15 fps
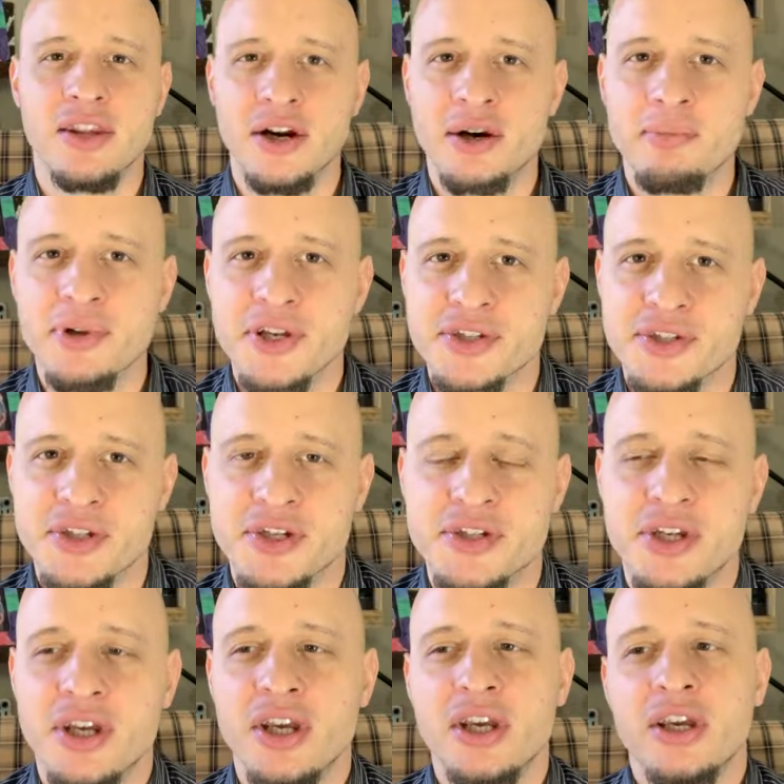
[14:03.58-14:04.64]
their business.
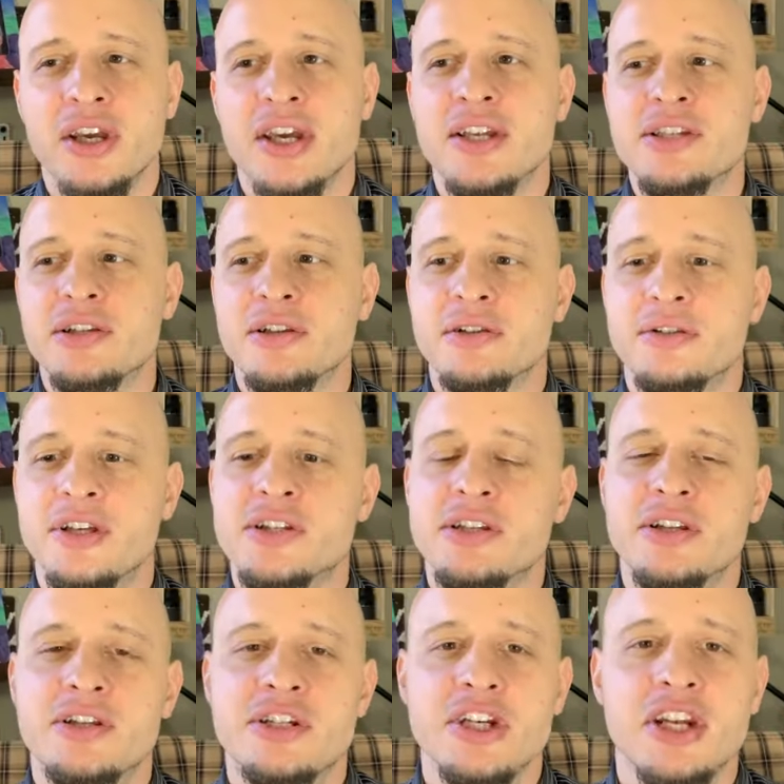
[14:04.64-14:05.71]
It's
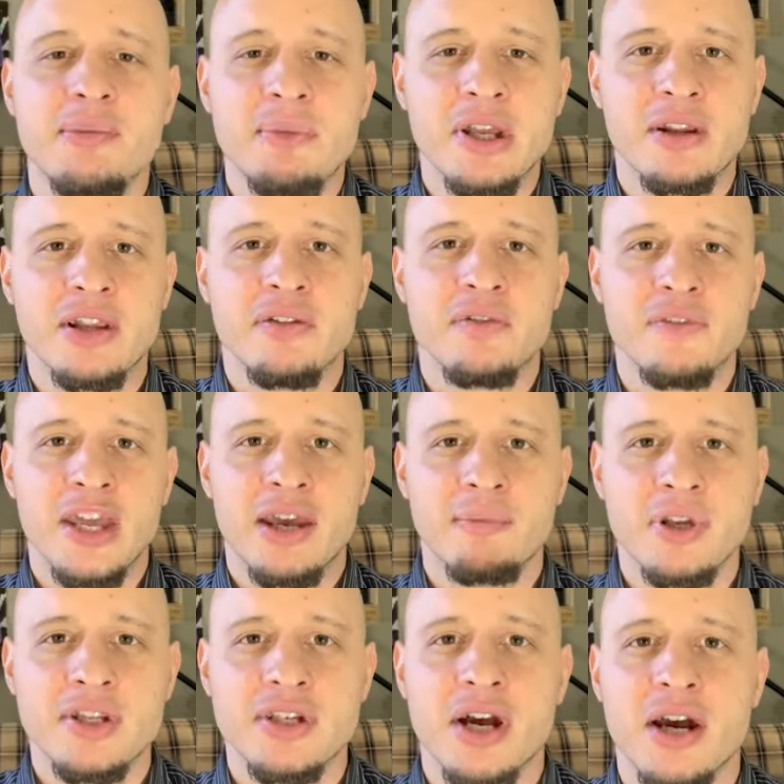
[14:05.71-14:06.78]
legitimately
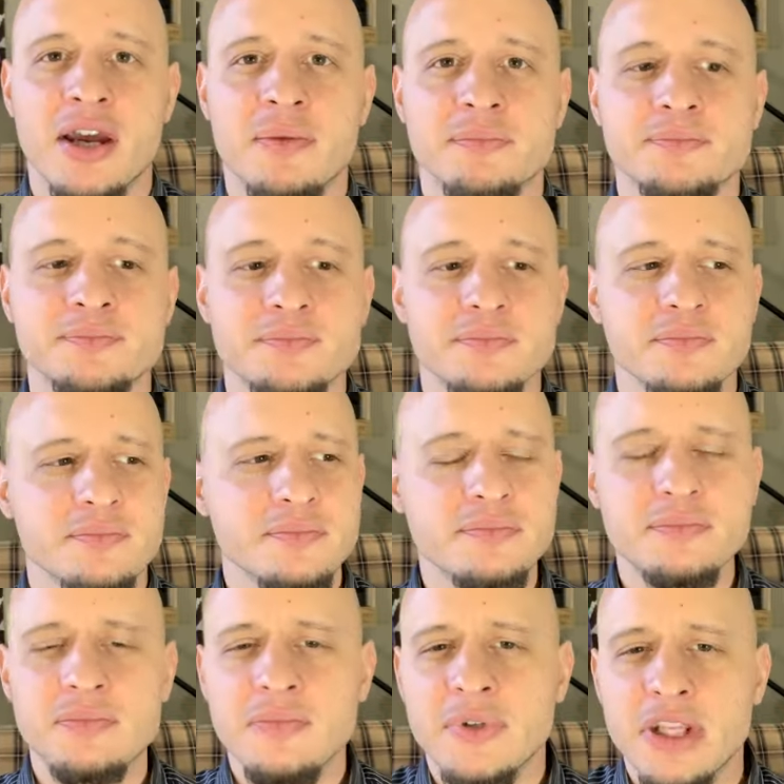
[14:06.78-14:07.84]
family time.
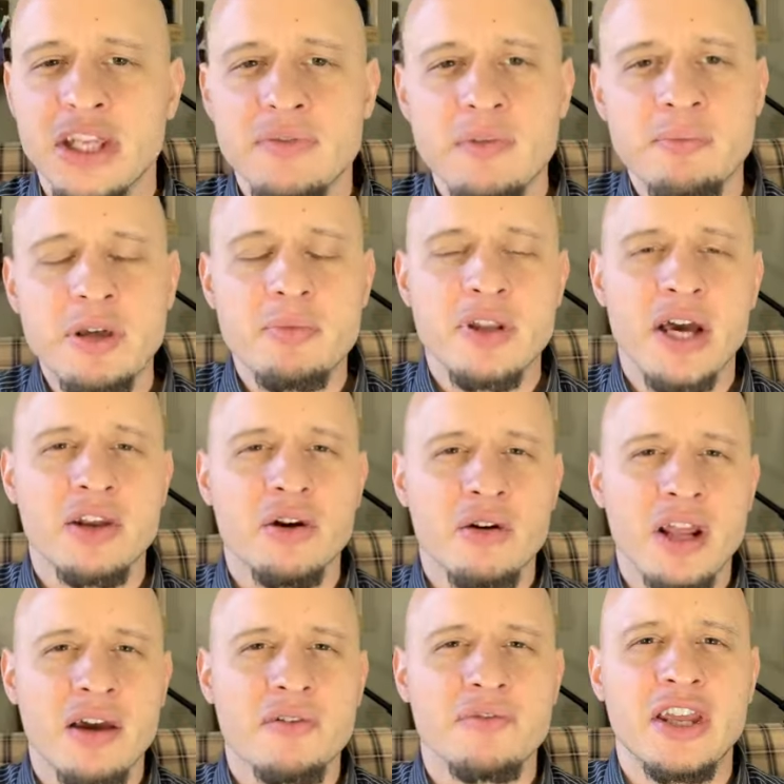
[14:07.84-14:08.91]
Even people that don't
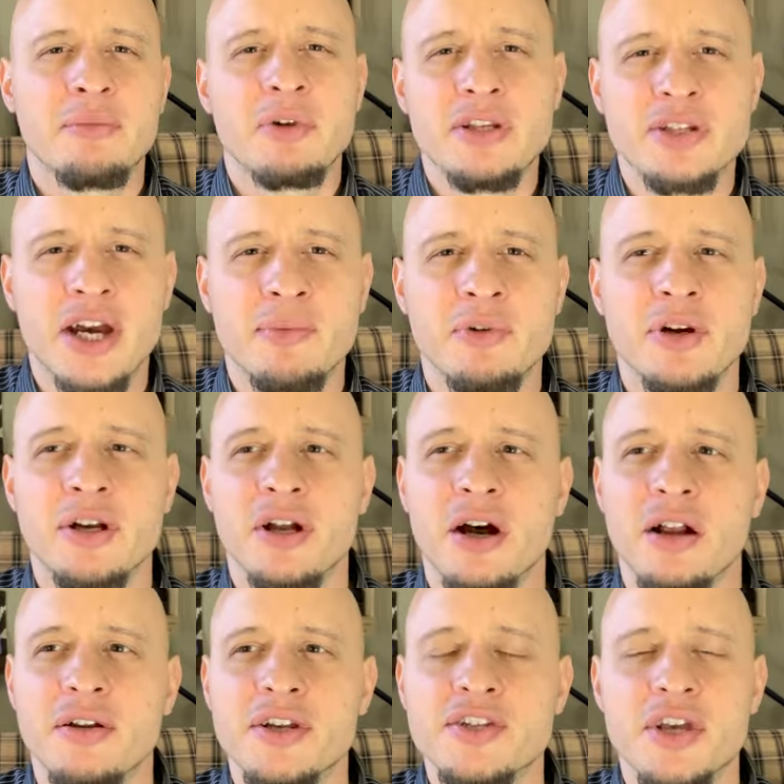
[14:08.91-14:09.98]
have family time during the
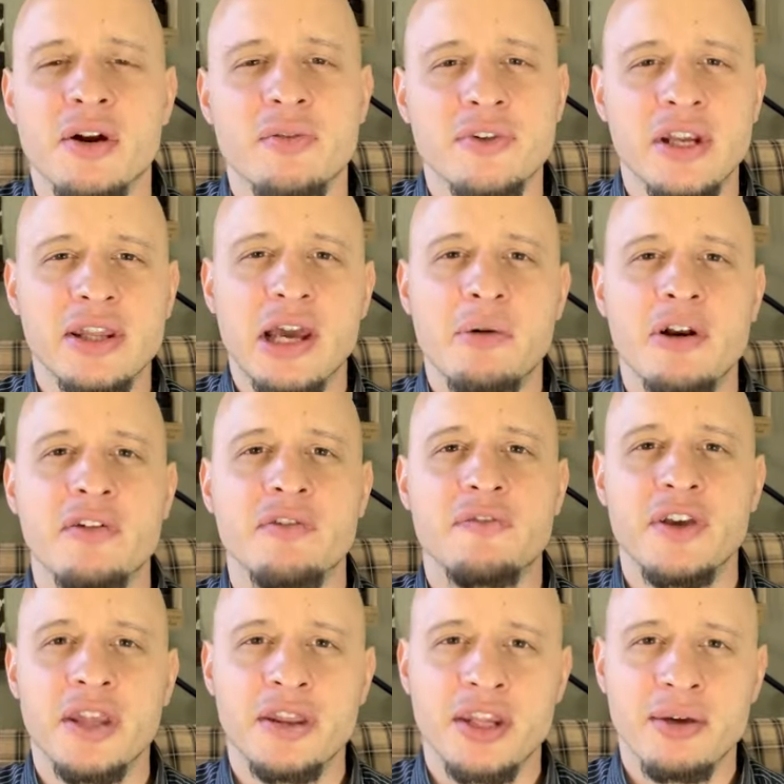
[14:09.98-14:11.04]
holidays, I don't think that would
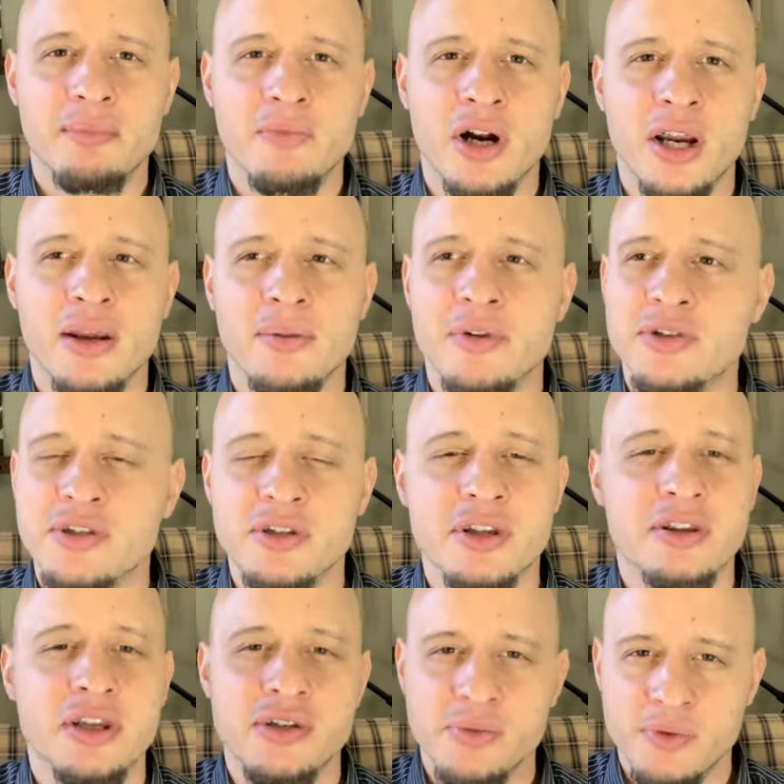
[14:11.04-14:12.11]
offend them, right? These are the
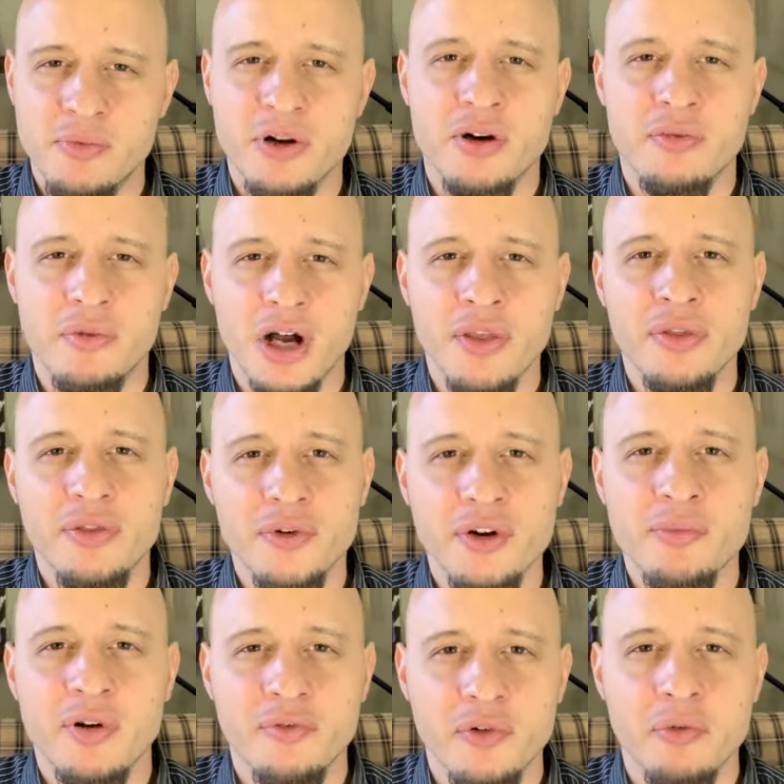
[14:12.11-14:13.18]
things we want to run
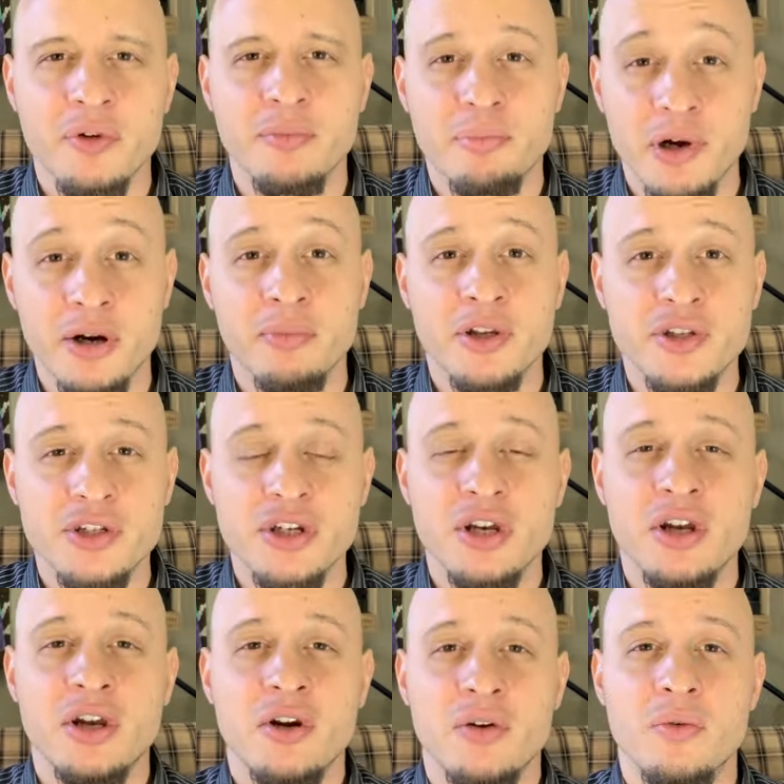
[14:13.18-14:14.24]
through before we publish
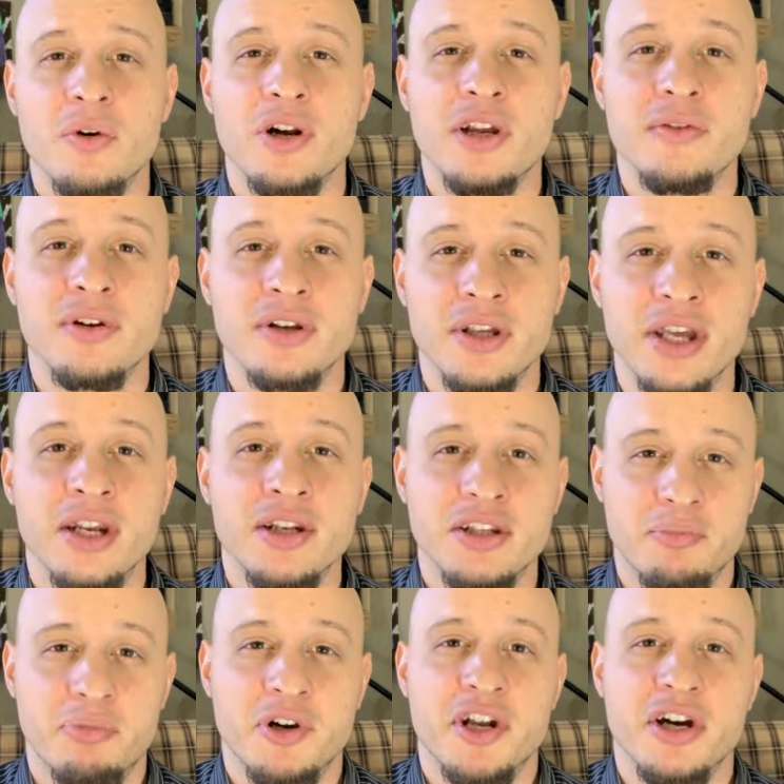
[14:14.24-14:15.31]
or even get
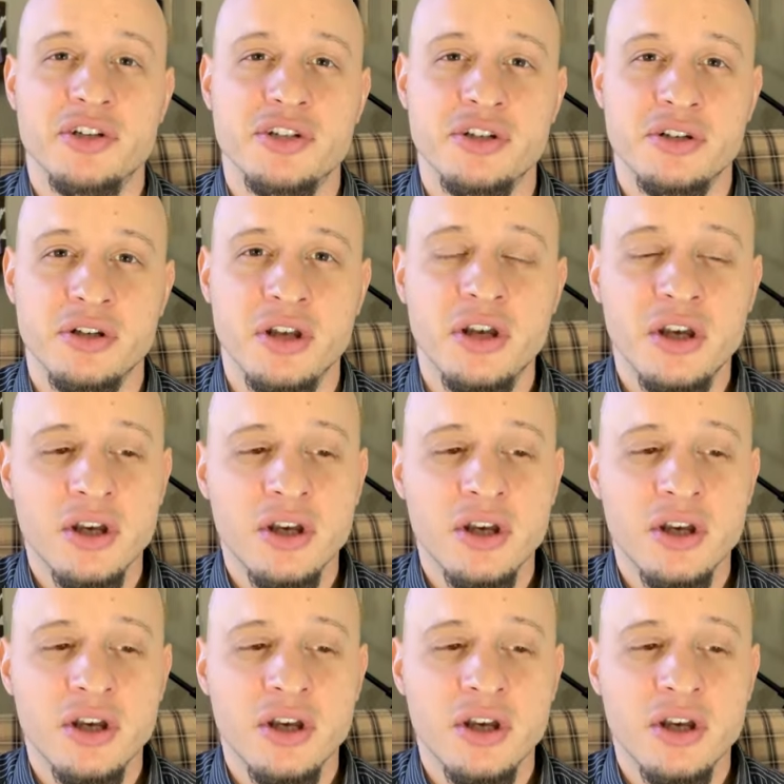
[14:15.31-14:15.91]
into production